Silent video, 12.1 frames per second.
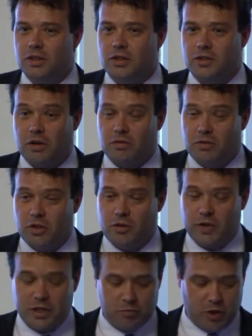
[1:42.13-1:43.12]
So
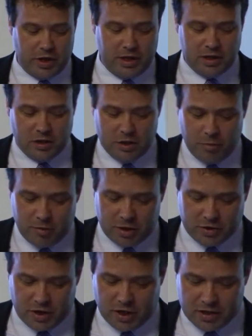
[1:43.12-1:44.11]
another reason why you need to look at
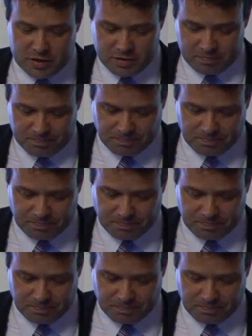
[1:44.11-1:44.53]
mobile sites.